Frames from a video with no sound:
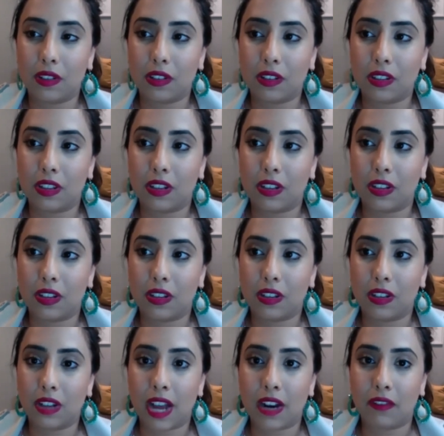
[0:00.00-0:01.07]
the
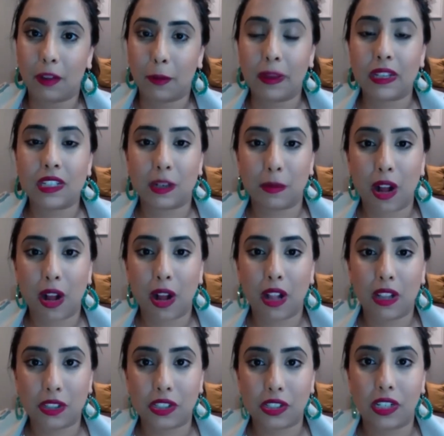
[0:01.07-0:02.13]
kind of
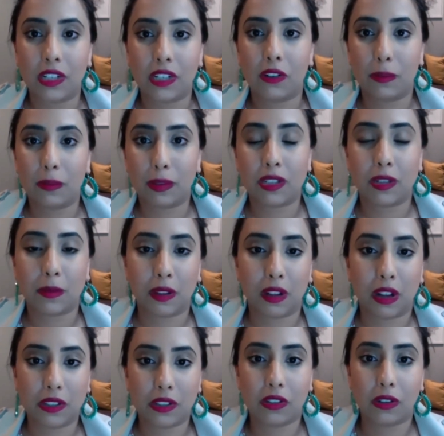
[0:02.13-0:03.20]
epistemology or
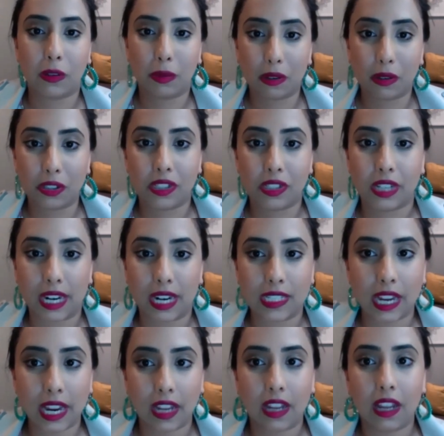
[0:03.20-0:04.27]
epistemological approaches that I
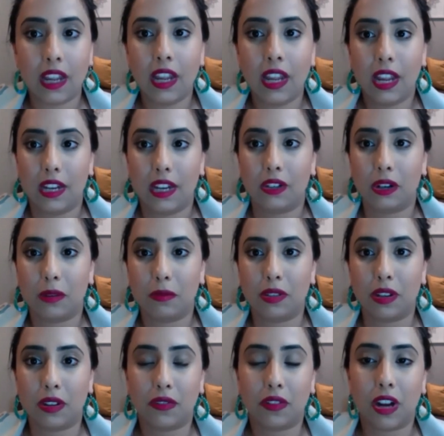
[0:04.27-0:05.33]
take in terms
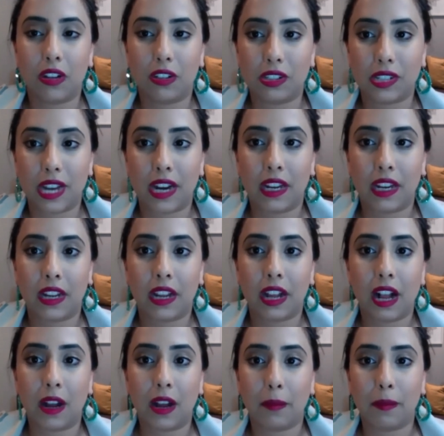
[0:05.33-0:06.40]
of understanding
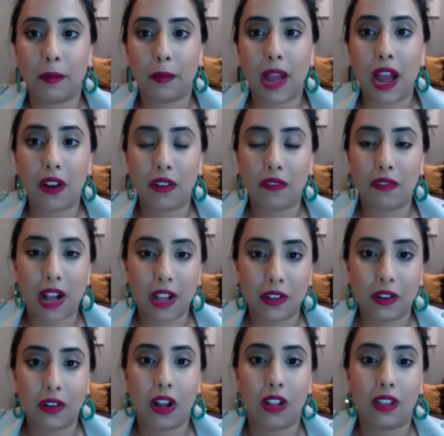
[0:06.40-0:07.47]
um, how to value
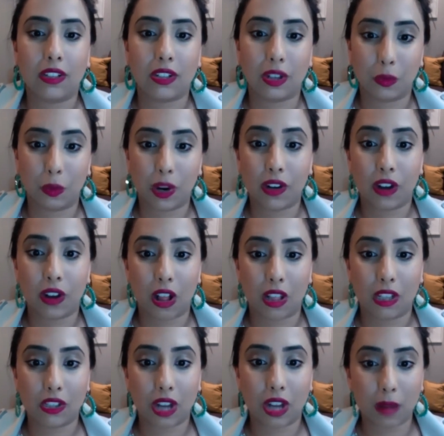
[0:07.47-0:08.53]
knowledge and where
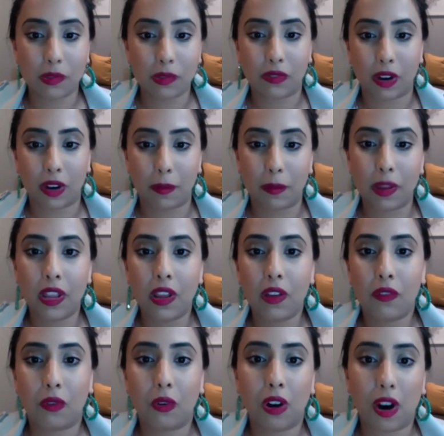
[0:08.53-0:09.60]
knowledge comes from
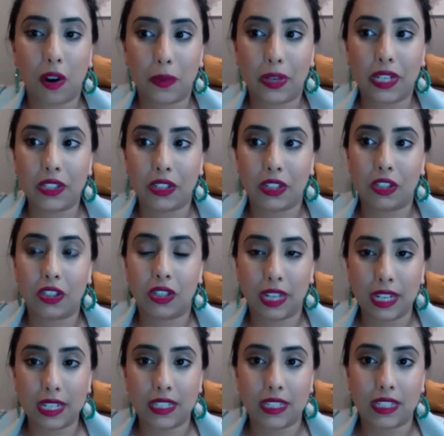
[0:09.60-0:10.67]
for our research
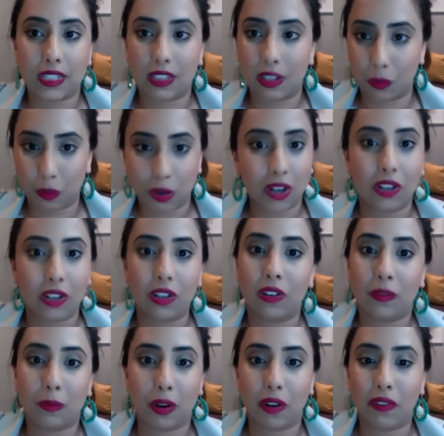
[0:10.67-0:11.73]
is the word
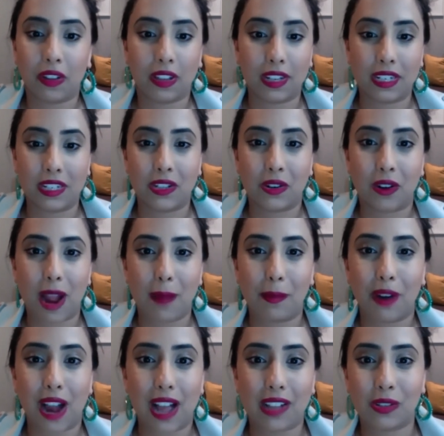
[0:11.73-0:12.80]
perfectly described,
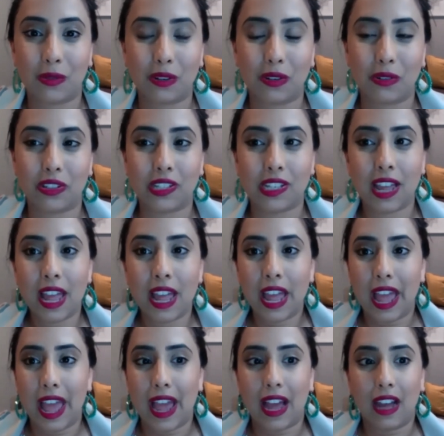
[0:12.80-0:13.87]
grassroots.
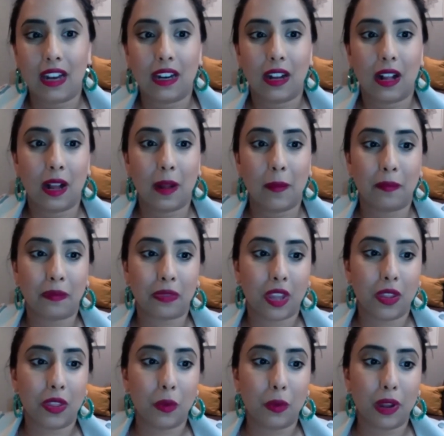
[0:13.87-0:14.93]
And um,
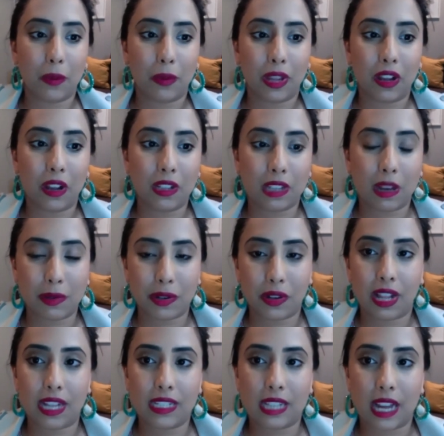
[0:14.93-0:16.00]
the way we
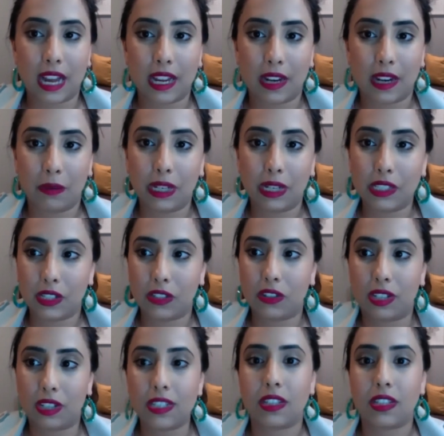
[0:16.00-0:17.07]
conceptualize that in research
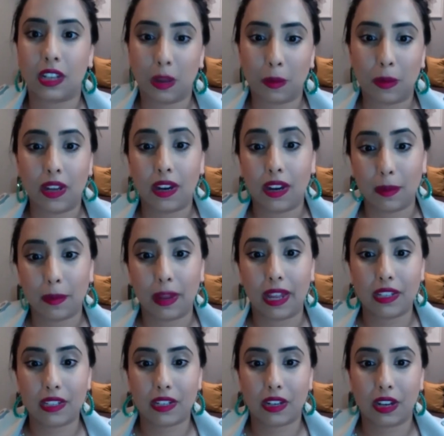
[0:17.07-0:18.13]
is the
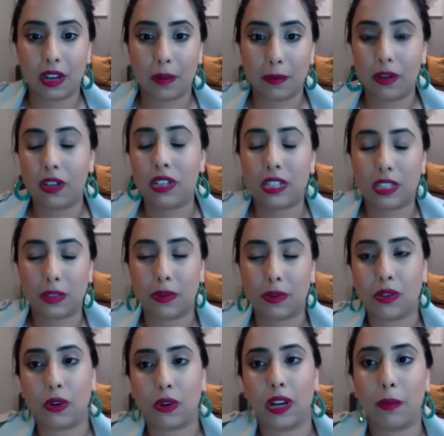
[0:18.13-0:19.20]
community-based uh,
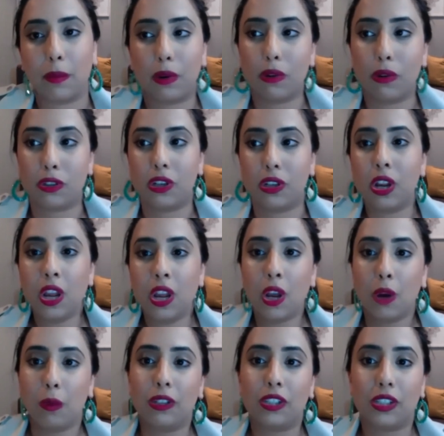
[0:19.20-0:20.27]
participatory approach,
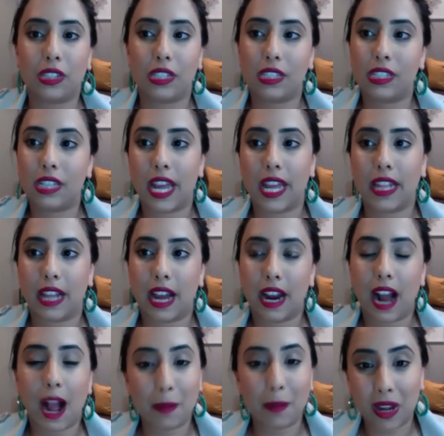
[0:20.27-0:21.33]
which is to say that
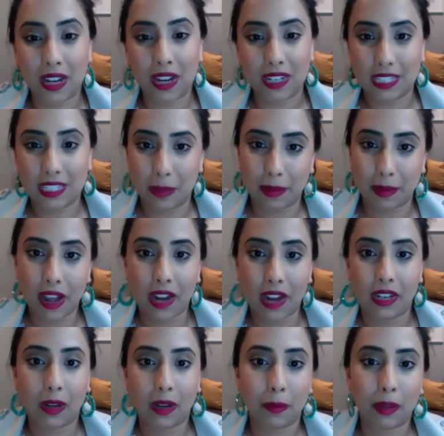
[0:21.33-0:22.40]
I'm not going to sit behind a
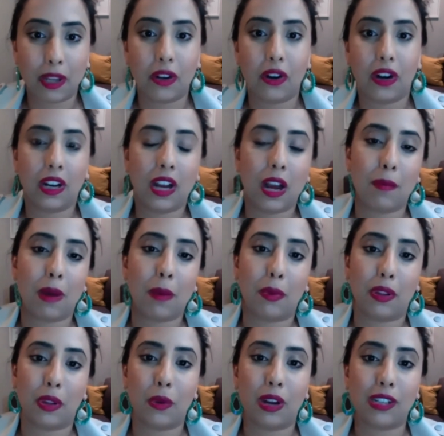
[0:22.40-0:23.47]
computer and come up with
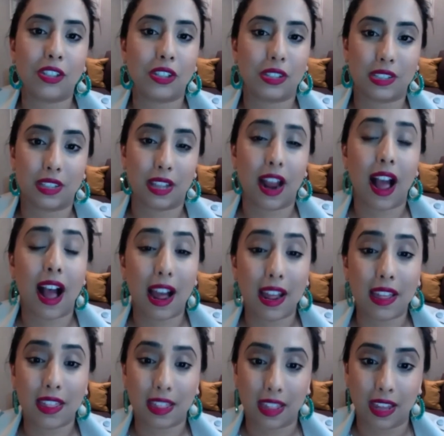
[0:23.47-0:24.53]
questions that I
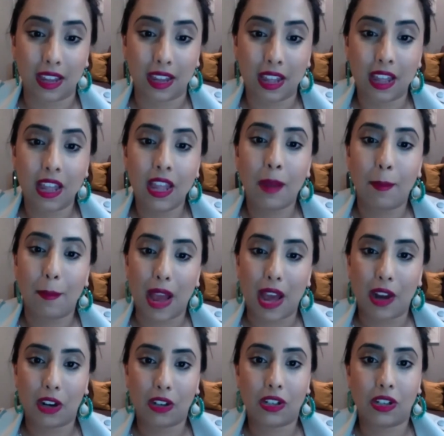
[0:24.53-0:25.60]
think
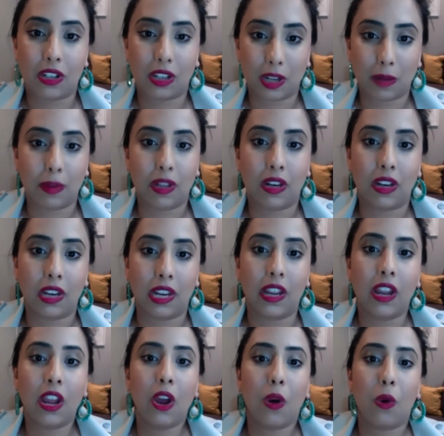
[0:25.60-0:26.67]
matter to the community,
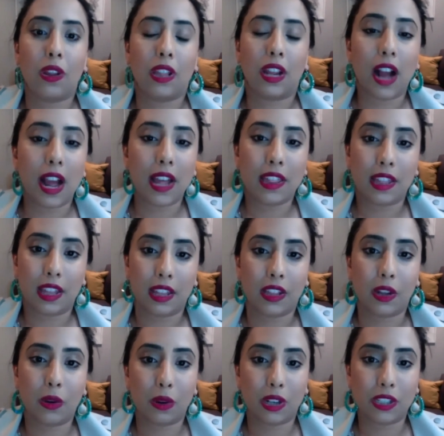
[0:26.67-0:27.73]
or that I think the
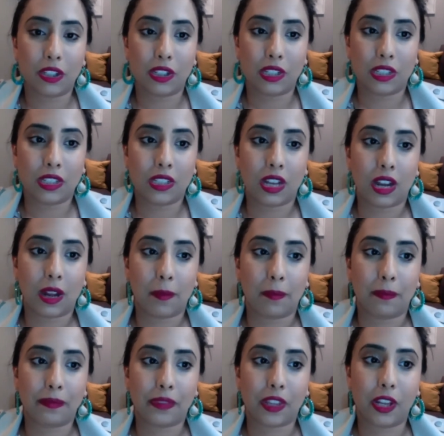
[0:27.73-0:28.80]
questions, um,
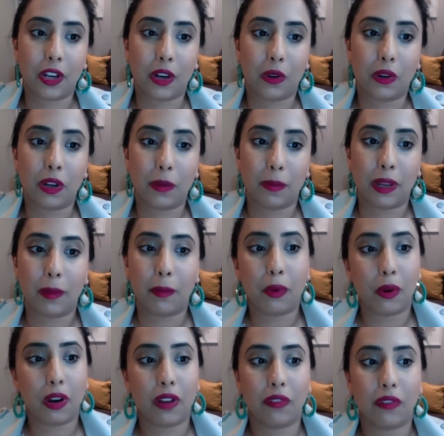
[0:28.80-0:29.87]
you know, could be
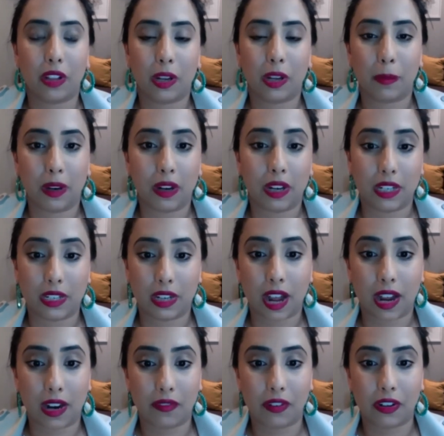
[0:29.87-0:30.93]
important for the community to
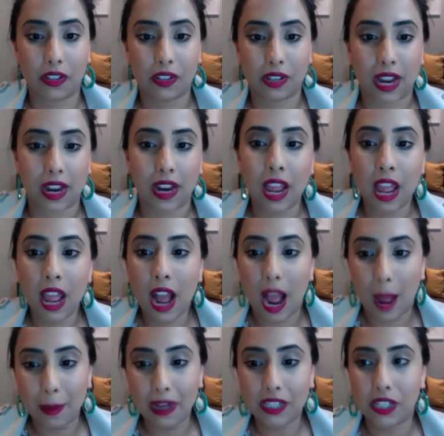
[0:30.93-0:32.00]
kind of understand.
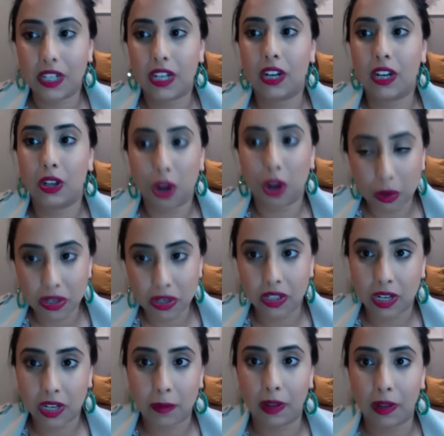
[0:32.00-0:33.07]
I'm actually going to go to the
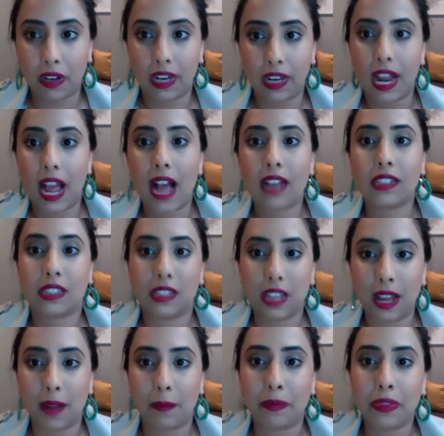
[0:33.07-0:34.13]
community and ask
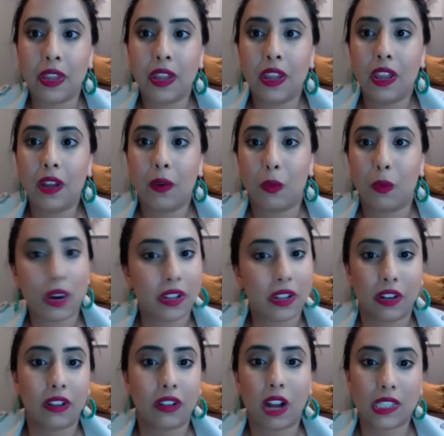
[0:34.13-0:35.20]
them, what are their
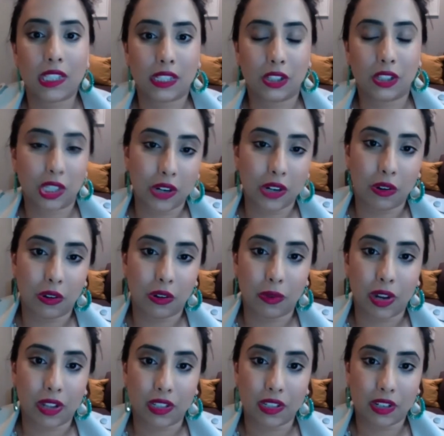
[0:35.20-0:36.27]
thoughts in general
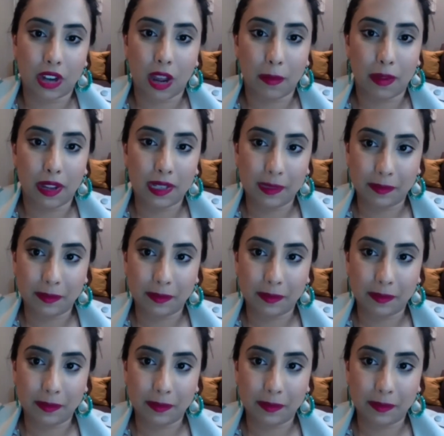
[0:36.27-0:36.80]
around this topic?